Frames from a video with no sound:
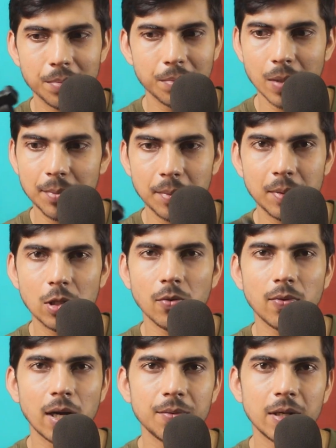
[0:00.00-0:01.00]
maybe below
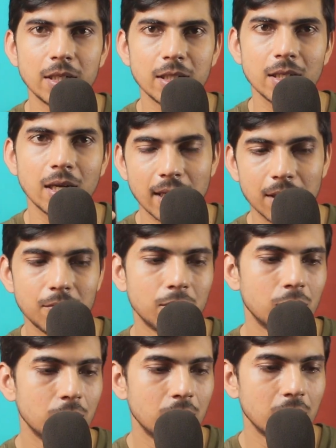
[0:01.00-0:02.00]
500. That
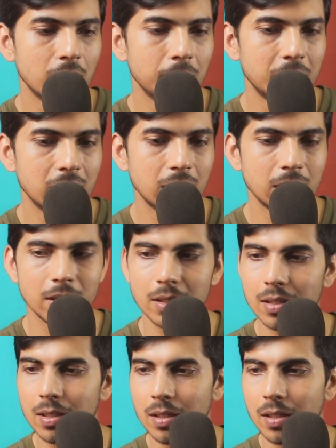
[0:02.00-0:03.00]
would
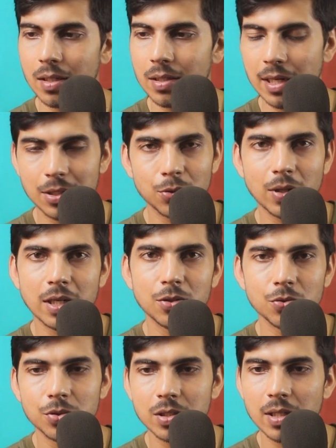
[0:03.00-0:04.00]
be that you can
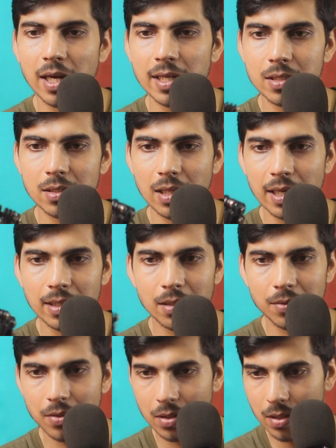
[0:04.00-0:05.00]
use as like
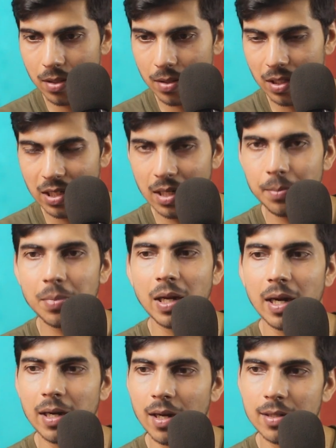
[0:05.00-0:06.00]
grip,
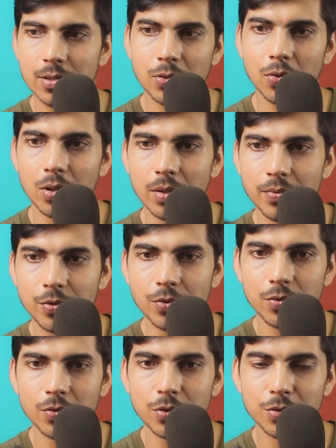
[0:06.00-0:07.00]
and also if
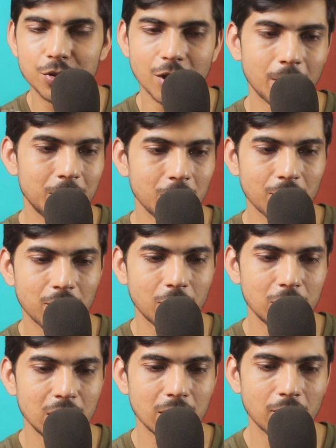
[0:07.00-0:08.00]
you drop your
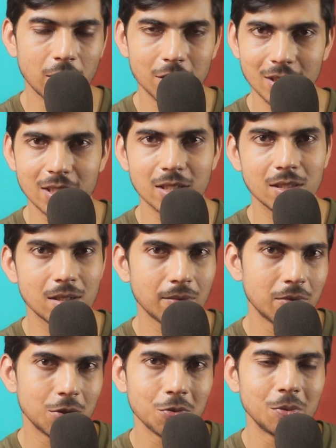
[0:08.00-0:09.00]
phone in the water and
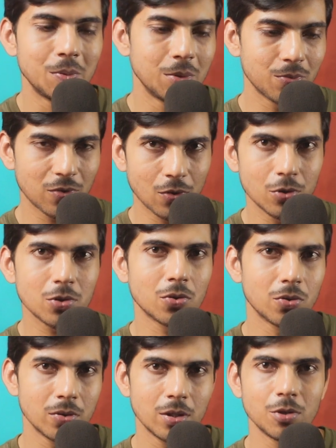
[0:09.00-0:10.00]
stuff, it would float.
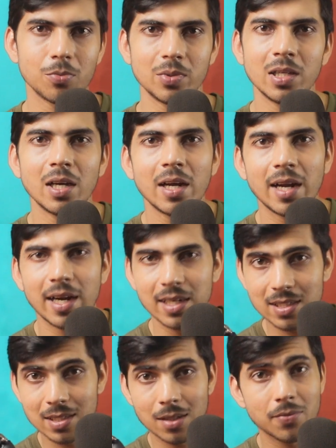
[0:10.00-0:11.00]
So there will be
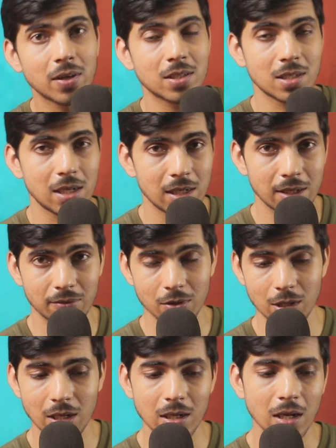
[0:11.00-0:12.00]
additional functionality
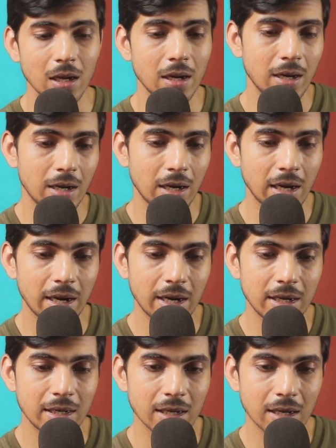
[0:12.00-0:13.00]
for that.
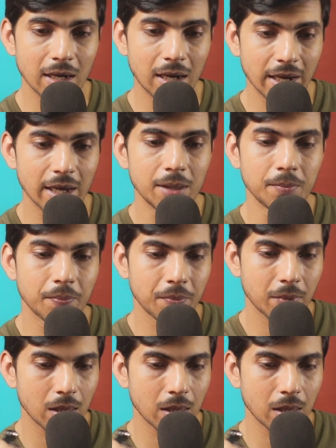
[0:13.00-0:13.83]
And again,